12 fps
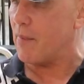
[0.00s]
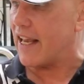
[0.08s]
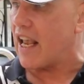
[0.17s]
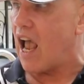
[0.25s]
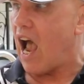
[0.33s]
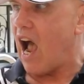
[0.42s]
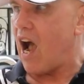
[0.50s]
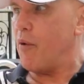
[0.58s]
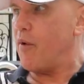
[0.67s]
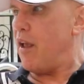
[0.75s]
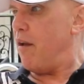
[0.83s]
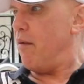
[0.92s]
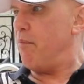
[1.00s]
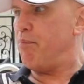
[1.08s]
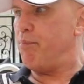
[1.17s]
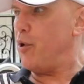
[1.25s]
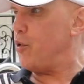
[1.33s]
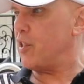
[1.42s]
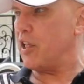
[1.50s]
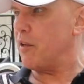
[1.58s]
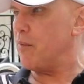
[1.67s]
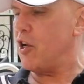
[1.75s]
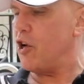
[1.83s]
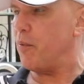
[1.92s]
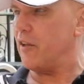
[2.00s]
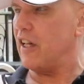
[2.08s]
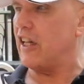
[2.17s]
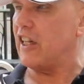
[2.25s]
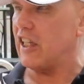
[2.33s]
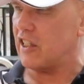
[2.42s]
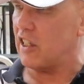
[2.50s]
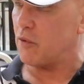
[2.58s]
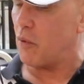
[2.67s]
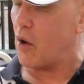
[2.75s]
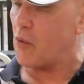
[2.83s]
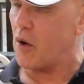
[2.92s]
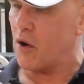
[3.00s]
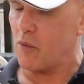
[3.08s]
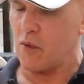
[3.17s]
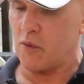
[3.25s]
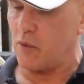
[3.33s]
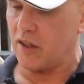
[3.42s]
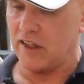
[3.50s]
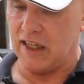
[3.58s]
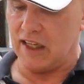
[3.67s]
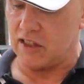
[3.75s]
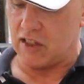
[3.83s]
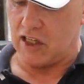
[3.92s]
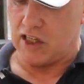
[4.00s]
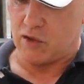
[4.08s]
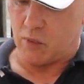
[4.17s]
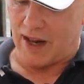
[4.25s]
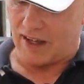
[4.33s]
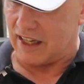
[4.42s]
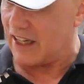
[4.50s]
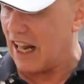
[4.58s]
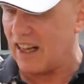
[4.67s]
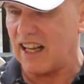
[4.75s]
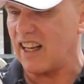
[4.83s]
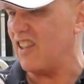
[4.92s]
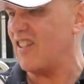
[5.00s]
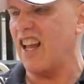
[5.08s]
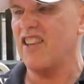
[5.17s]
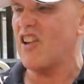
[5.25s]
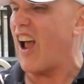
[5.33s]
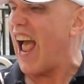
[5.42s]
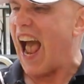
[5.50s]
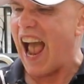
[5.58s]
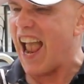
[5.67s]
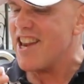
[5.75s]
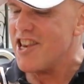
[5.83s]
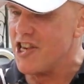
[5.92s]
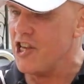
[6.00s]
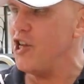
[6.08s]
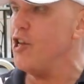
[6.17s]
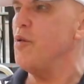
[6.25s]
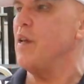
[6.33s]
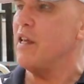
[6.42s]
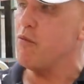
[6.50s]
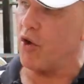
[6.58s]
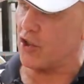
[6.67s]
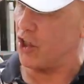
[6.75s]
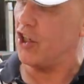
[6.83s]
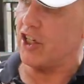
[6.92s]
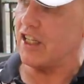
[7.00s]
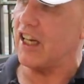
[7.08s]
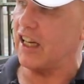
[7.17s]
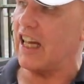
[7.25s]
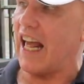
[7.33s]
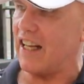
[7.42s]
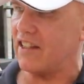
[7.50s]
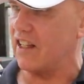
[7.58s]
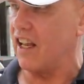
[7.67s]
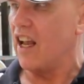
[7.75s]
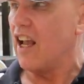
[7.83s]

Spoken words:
me, how it boosted me up, and this is what it is as well. And like I say, so I knew he wasn't going to last